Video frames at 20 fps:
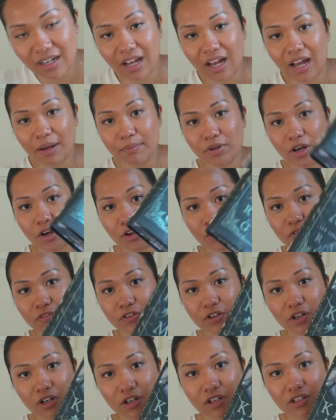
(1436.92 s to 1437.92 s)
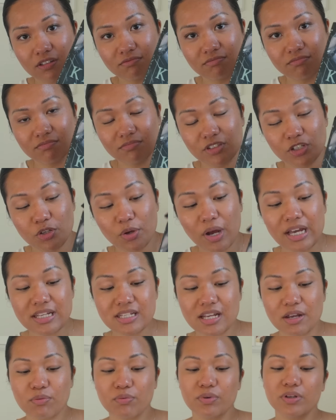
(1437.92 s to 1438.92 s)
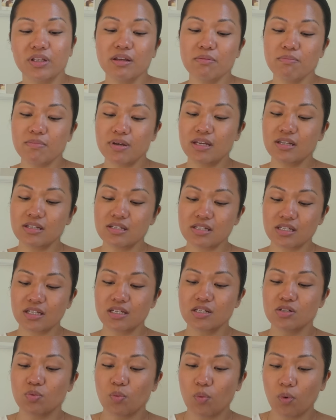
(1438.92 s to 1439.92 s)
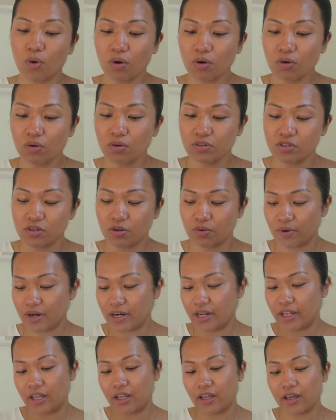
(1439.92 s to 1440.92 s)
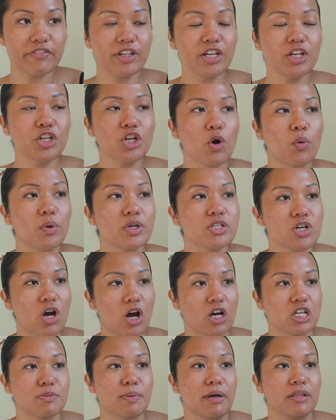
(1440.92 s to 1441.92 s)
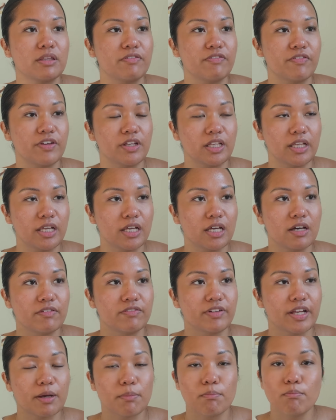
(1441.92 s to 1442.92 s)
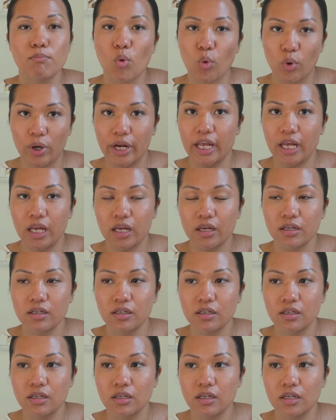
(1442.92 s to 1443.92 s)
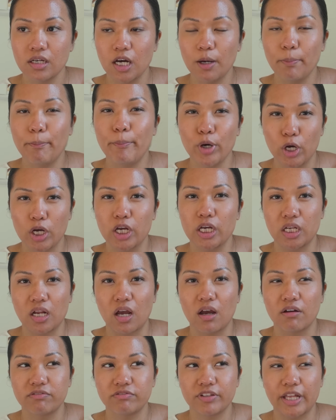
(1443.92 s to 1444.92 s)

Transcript: I'm not over her. You guys, I really miss this world already. I feel like no one talks about the feeling of like mourning a book enough.